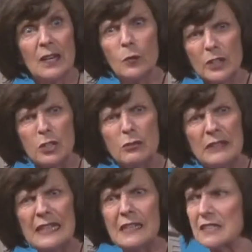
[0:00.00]
What do you
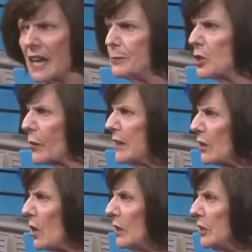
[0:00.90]
need? He said, I've been trying to
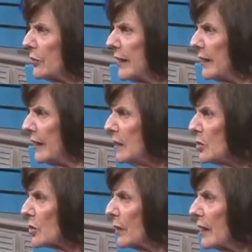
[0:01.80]
call you. You're not
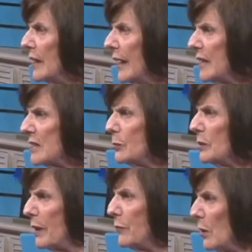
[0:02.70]
answering. I said, well, my phone